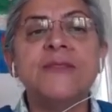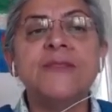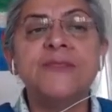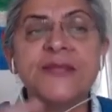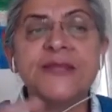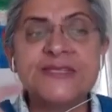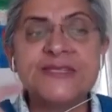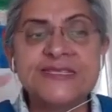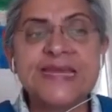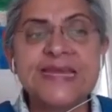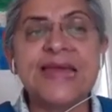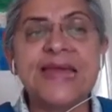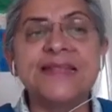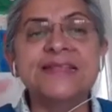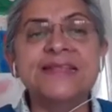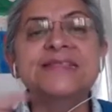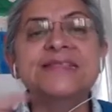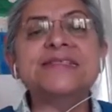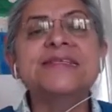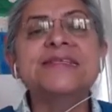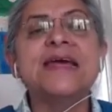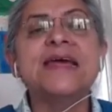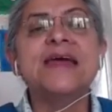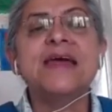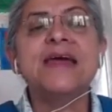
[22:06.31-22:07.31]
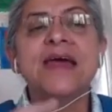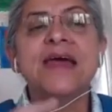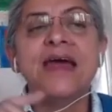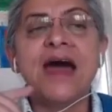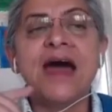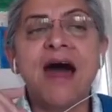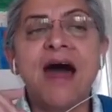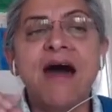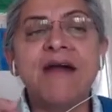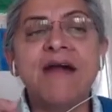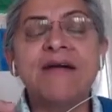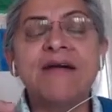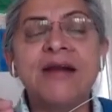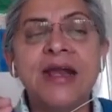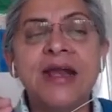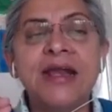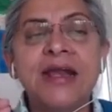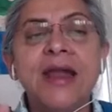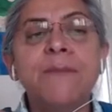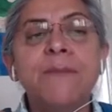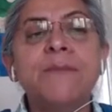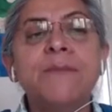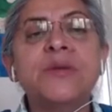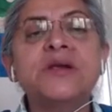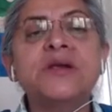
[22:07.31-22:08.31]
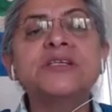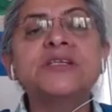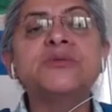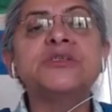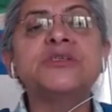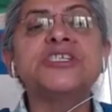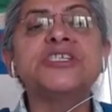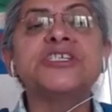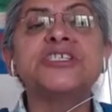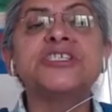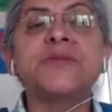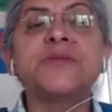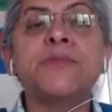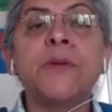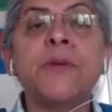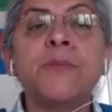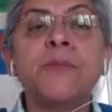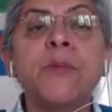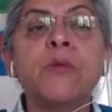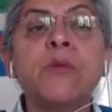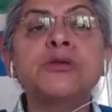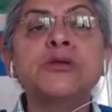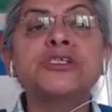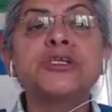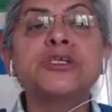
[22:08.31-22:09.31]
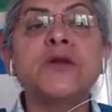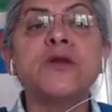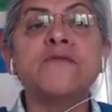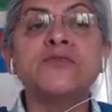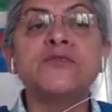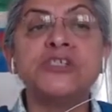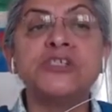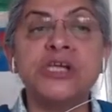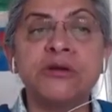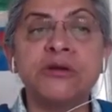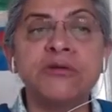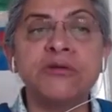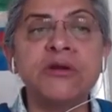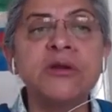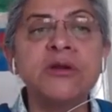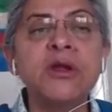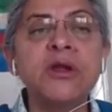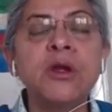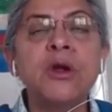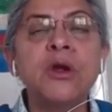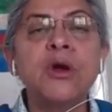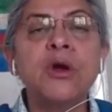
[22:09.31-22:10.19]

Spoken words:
the cells are numbers, which is the proportion of children